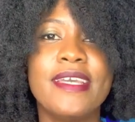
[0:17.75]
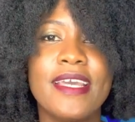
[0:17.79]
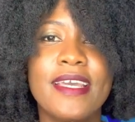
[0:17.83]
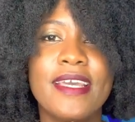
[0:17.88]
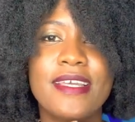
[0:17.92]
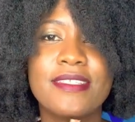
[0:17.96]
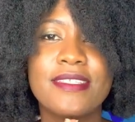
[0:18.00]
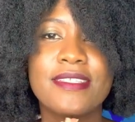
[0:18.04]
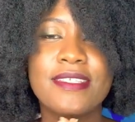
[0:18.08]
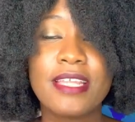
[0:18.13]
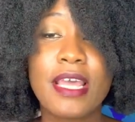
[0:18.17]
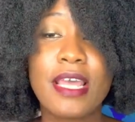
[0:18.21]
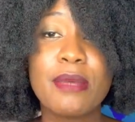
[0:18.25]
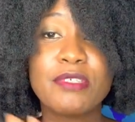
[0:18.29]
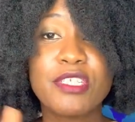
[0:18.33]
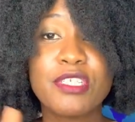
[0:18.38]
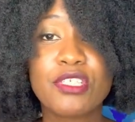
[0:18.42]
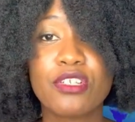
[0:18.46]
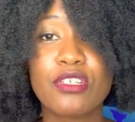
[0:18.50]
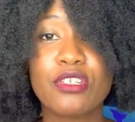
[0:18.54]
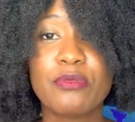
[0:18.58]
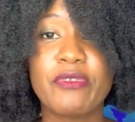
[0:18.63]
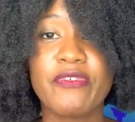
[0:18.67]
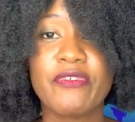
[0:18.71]
And today I'm just
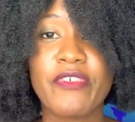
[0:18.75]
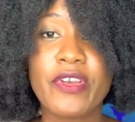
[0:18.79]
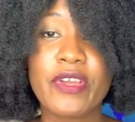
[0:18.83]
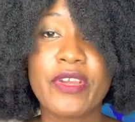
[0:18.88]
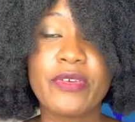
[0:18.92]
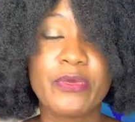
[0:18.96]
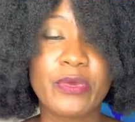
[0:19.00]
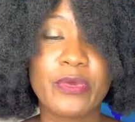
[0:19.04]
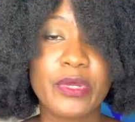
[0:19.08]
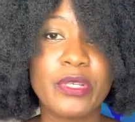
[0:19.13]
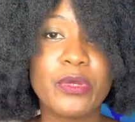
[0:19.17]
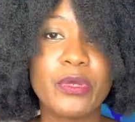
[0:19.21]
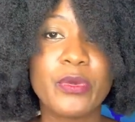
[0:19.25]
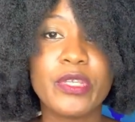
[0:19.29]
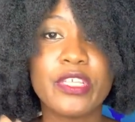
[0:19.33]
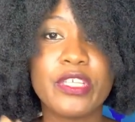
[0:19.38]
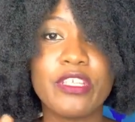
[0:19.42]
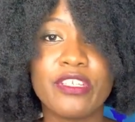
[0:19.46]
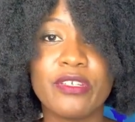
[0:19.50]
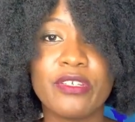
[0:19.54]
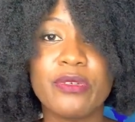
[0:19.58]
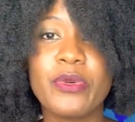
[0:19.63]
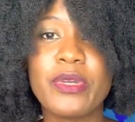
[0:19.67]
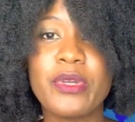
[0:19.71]
going to be very real with
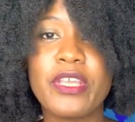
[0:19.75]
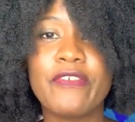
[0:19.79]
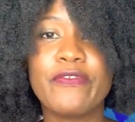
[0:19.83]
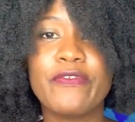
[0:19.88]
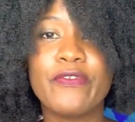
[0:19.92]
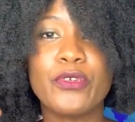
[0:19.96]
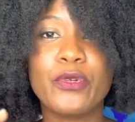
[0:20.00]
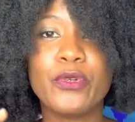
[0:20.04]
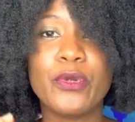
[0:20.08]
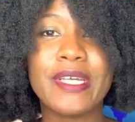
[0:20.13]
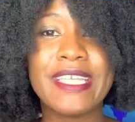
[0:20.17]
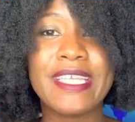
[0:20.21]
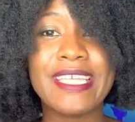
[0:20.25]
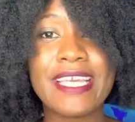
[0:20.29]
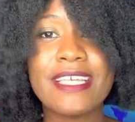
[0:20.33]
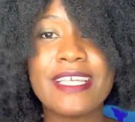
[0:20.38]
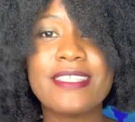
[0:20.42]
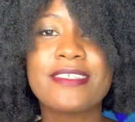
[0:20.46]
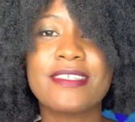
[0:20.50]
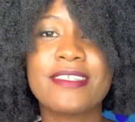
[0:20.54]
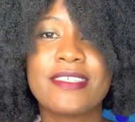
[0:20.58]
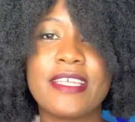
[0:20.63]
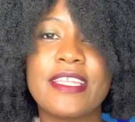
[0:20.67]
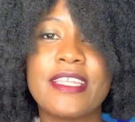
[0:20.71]
you. If you are
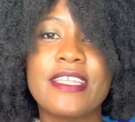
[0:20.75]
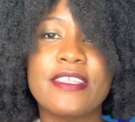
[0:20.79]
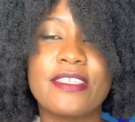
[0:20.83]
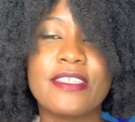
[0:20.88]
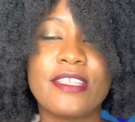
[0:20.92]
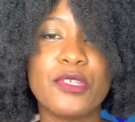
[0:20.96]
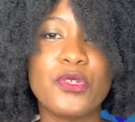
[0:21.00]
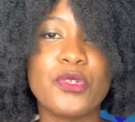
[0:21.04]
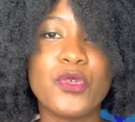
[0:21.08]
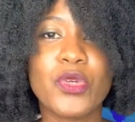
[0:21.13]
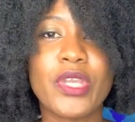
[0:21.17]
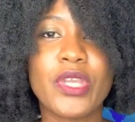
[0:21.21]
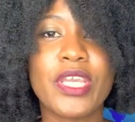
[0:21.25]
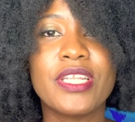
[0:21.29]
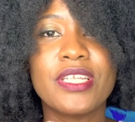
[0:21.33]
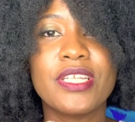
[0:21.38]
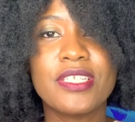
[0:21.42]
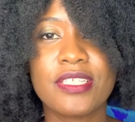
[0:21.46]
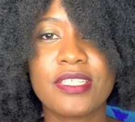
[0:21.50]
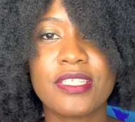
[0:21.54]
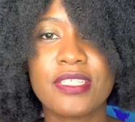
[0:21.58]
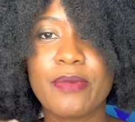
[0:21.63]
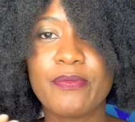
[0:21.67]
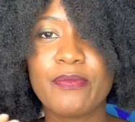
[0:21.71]
yet to study in the UK,
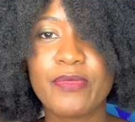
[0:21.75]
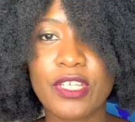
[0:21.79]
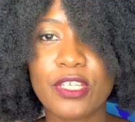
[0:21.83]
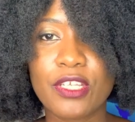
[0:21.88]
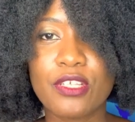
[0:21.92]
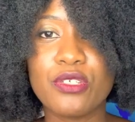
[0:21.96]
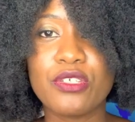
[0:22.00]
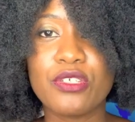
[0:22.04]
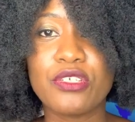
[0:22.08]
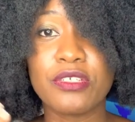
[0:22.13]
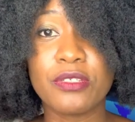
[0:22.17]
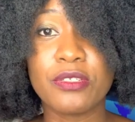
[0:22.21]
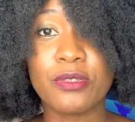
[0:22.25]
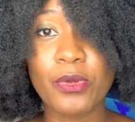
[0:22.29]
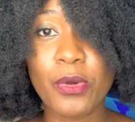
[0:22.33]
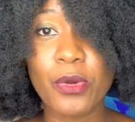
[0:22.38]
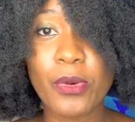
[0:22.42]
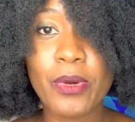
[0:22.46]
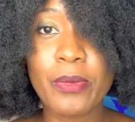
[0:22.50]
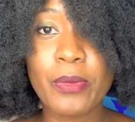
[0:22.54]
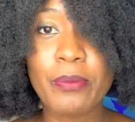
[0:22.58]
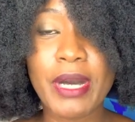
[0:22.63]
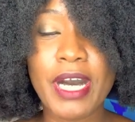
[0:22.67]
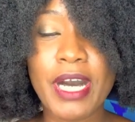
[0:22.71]
this is something you should
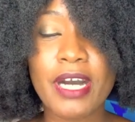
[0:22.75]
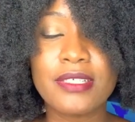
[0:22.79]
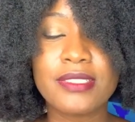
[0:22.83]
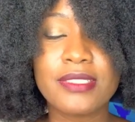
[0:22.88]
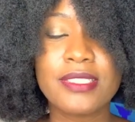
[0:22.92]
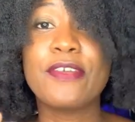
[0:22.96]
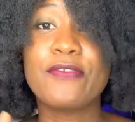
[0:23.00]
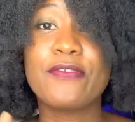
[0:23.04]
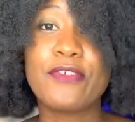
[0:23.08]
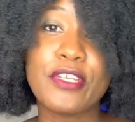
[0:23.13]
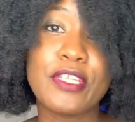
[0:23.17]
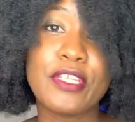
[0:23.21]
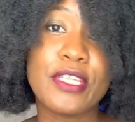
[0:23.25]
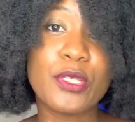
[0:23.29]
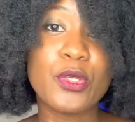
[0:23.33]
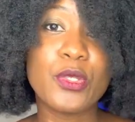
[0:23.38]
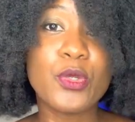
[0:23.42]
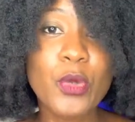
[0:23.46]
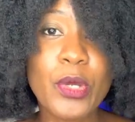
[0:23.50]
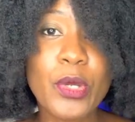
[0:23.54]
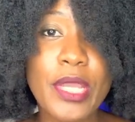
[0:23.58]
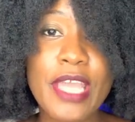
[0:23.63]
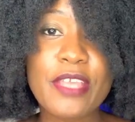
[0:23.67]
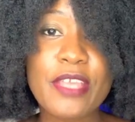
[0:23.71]
know about. If you're in the
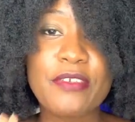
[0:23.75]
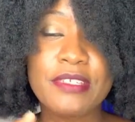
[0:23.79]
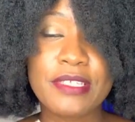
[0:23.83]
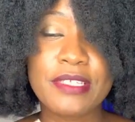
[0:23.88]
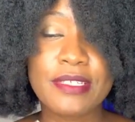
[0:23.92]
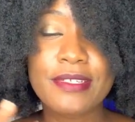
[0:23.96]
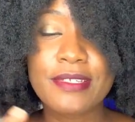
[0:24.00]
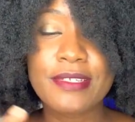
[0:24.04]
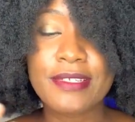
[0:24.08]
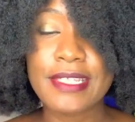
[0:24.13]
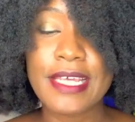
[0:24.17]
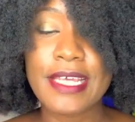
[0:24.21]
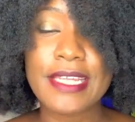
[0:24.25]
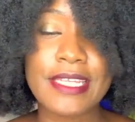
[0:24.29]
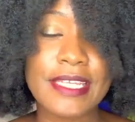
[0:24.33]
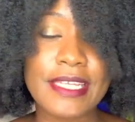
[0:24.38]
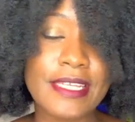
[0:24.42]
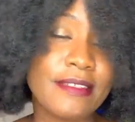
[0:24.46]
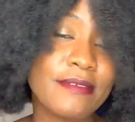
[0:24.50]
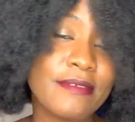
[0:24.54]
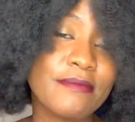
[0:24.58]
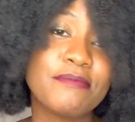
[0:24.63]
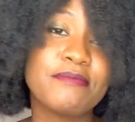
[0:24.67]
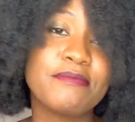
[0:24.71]
UK and you're still
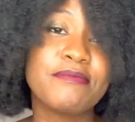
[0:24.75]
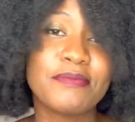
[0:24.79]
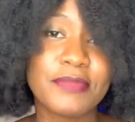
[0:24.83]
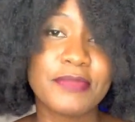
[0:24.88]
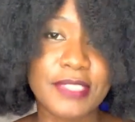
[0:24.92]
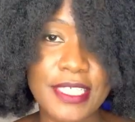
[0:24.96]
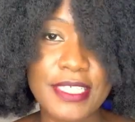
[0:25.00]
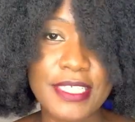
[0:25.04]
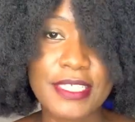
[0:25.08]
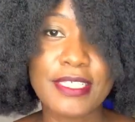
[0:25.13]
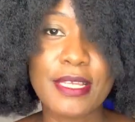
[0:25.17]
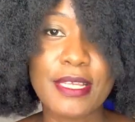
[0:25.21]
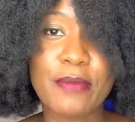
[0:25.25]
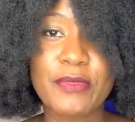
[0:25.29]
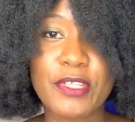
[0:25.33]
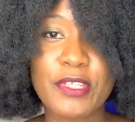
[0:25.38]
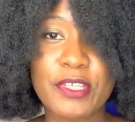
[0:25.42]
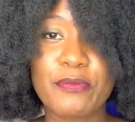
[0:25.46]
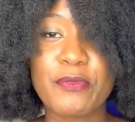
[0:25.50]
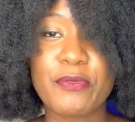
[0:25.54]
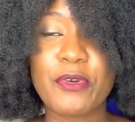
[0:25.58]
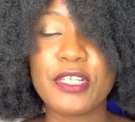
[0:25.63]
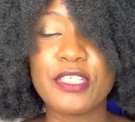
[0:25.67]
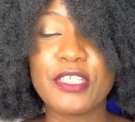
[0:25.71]
studying, this is something
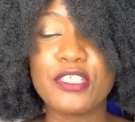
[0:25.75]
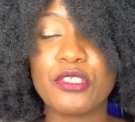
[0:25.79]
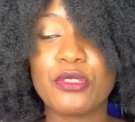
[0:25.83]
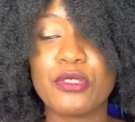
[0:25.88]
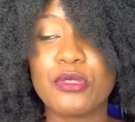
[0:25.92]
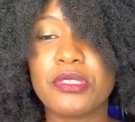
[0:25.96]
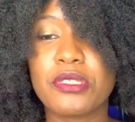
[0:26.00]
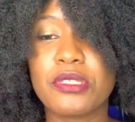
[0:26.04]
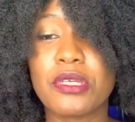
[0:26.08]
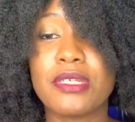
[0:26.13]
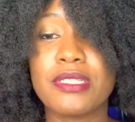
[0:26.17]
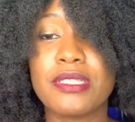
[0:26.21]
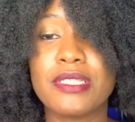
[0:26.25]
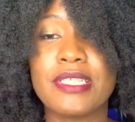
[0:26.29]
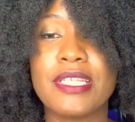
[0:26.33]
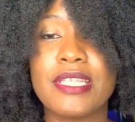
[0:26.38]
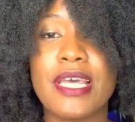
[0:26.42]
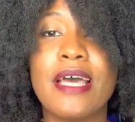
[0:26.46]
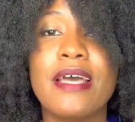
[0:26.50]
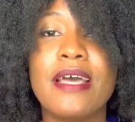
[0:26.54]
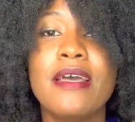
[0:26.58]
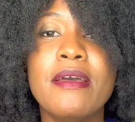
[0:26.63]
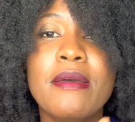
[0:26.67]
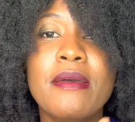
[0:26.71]
you probably should also
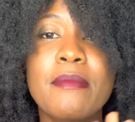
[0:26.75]
consider.